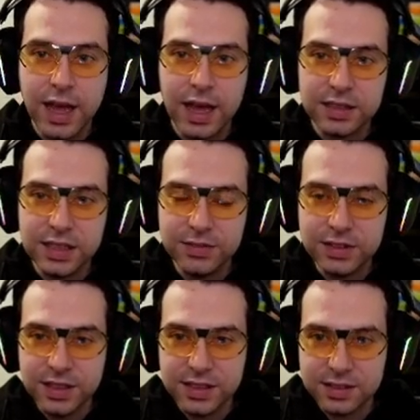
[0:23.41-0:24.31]
and
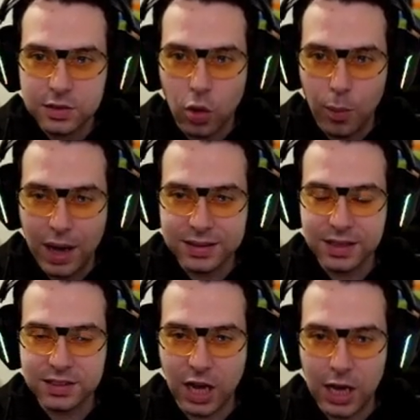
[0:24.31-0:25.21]
even his commander
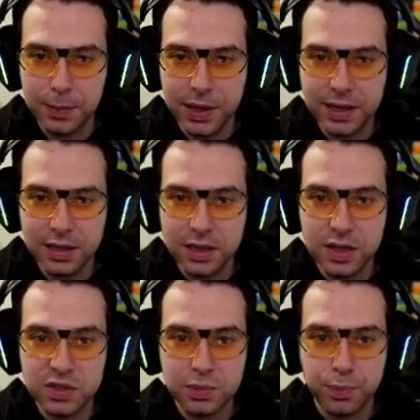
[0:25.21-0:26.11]
typing
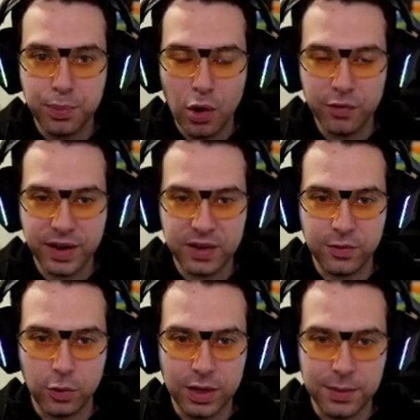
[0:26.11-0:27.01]
is perfect
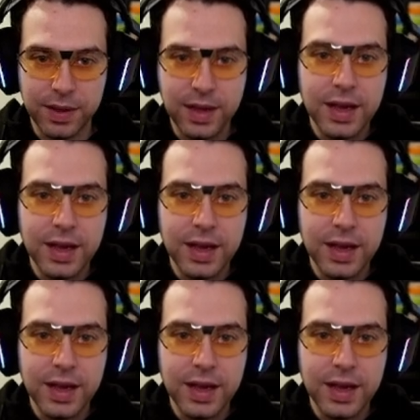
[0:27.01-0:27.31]
for him.